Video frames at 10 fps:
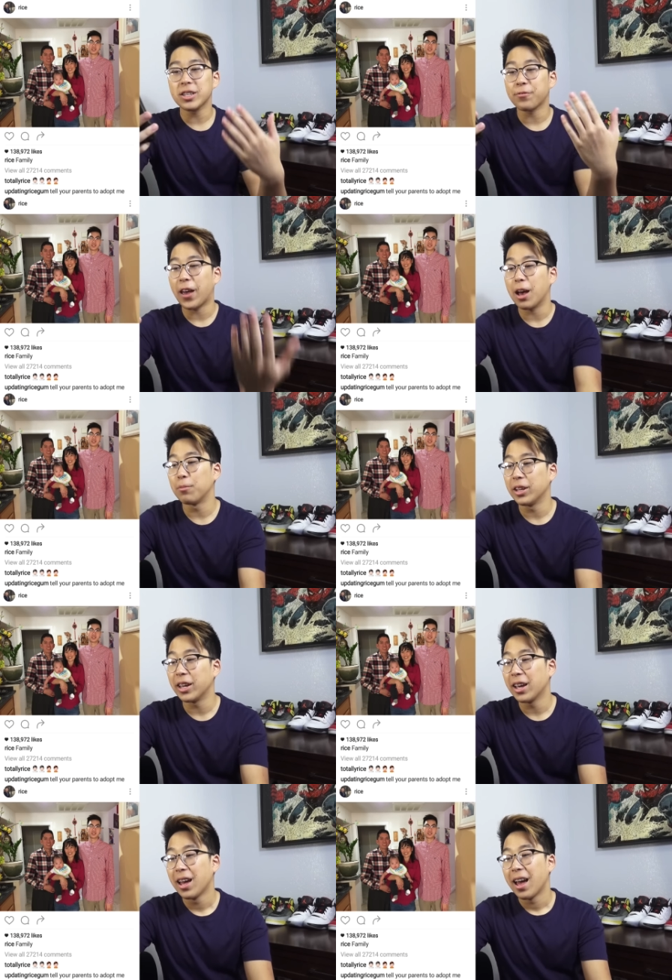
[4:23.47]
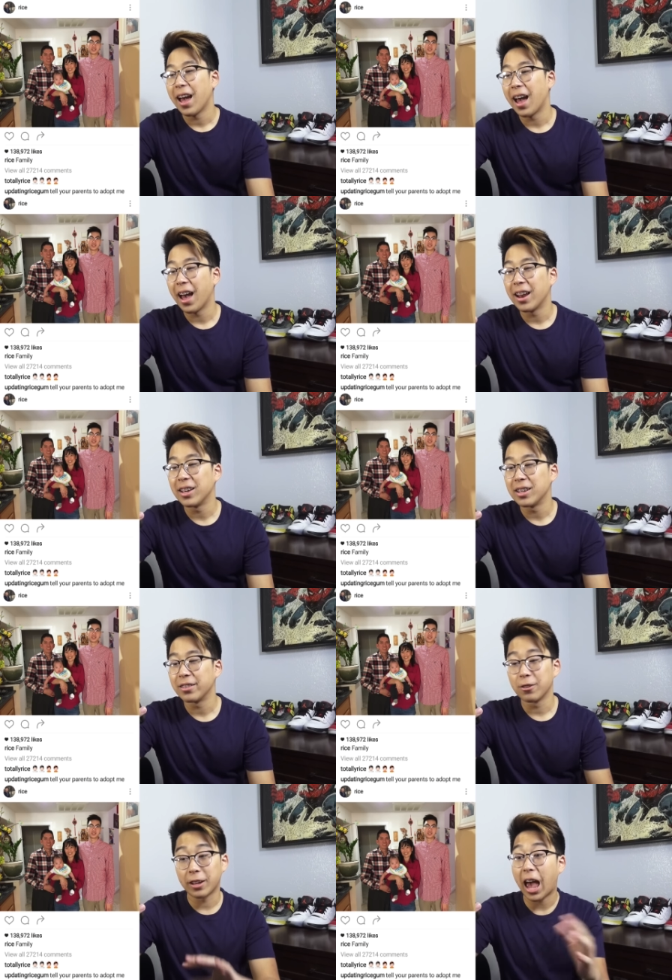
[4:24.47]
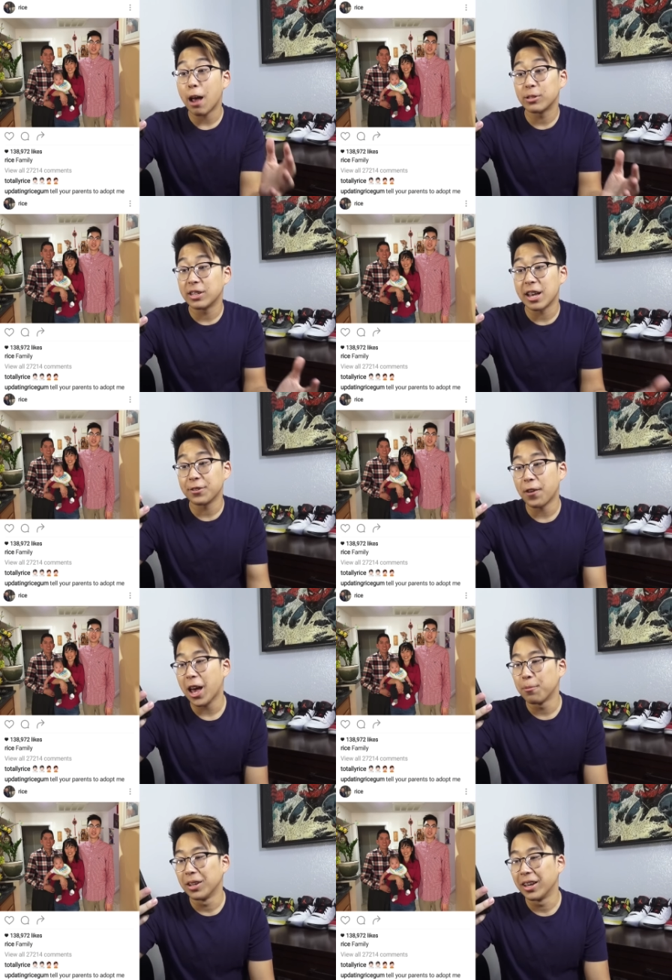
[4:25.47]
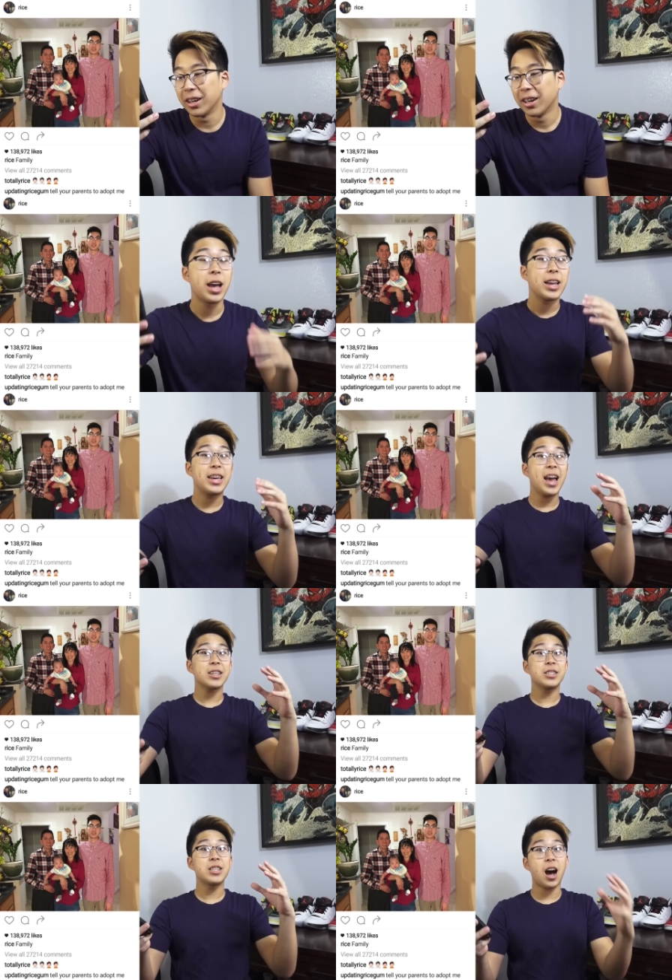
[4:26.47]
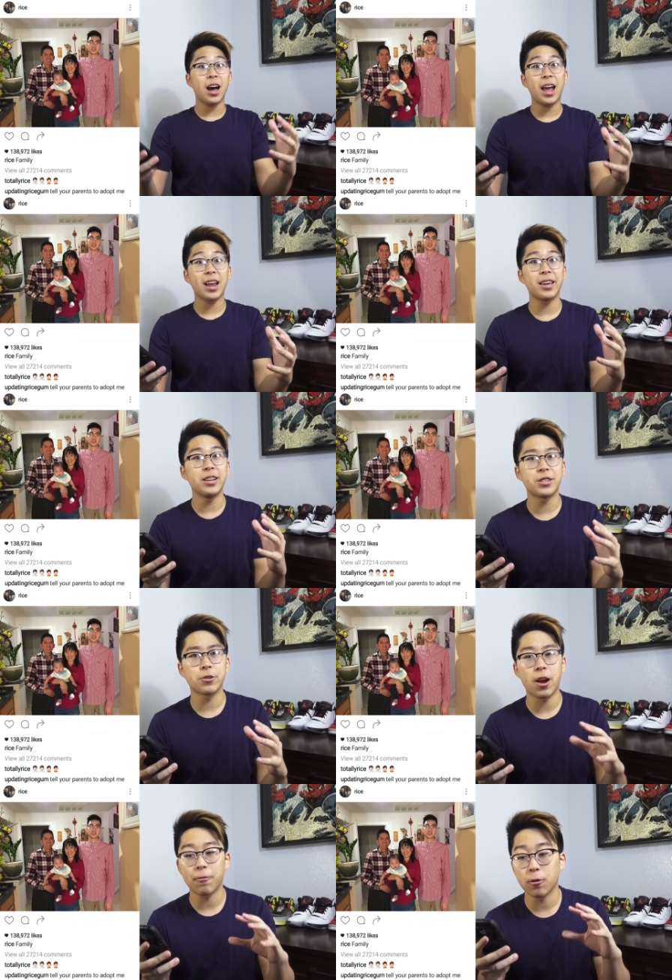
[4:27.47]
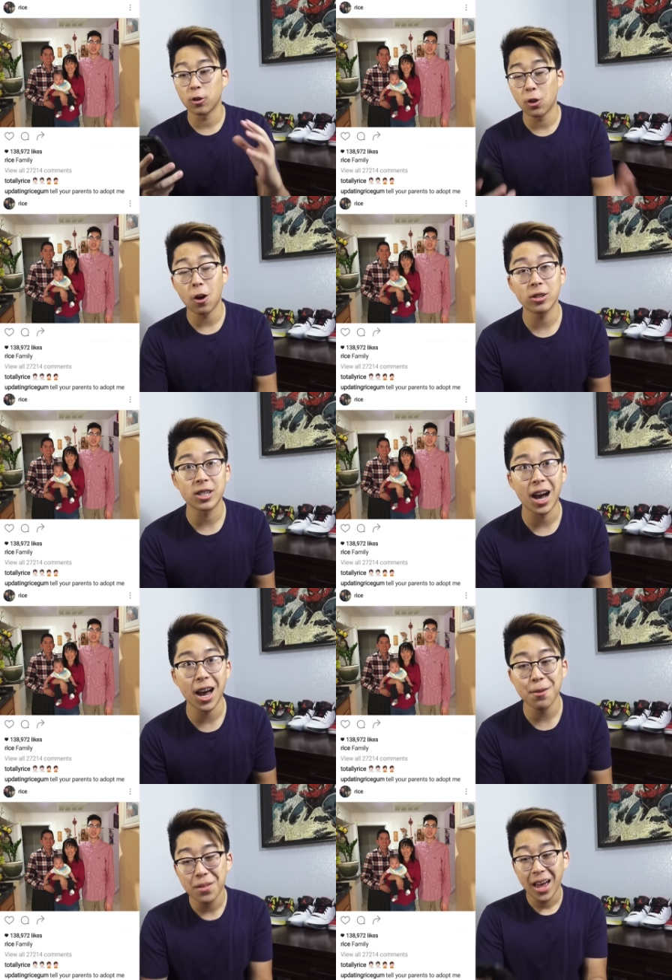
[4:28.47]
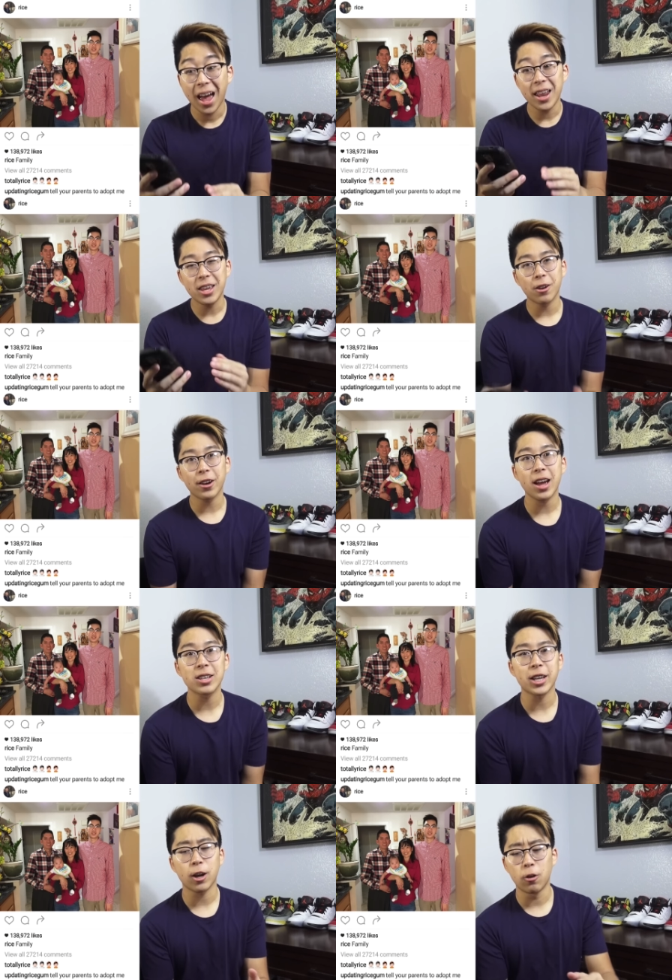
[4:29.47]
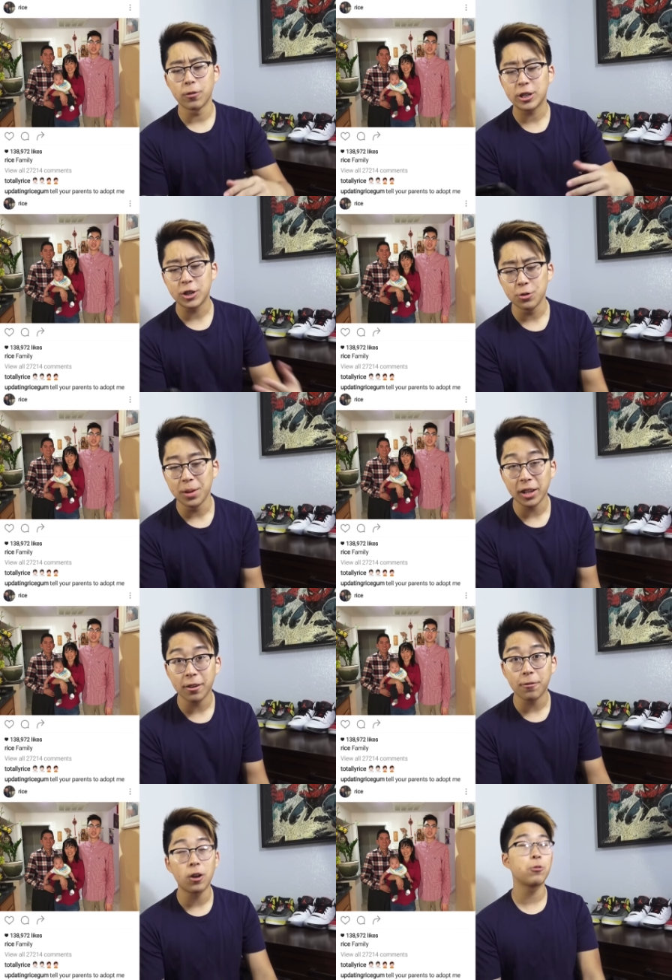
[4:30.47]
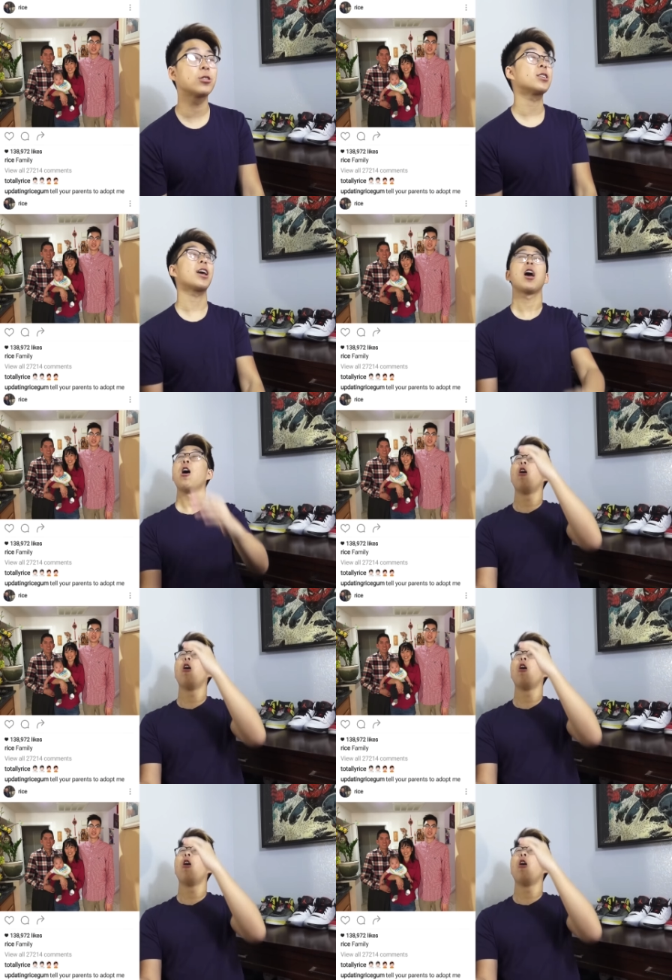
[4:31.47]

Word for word: his family, and it, the caption says family. He has not had Instagram for a long time, and he already has like over 2 million followers. Like,